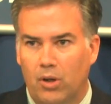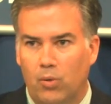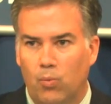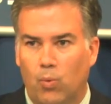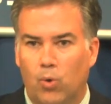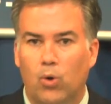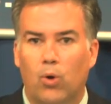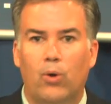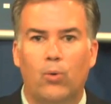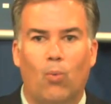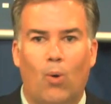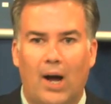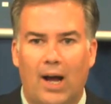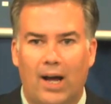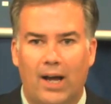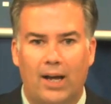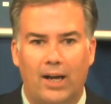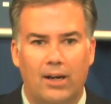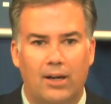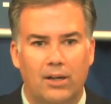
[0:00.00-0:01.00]

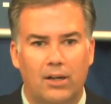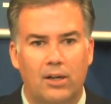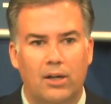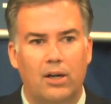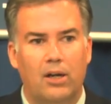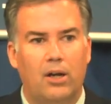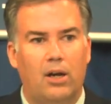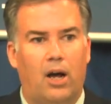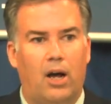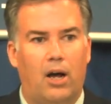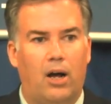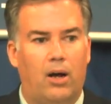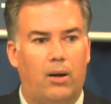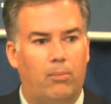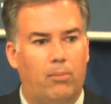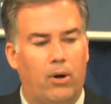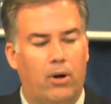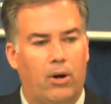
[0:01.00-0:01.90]
worldwide um,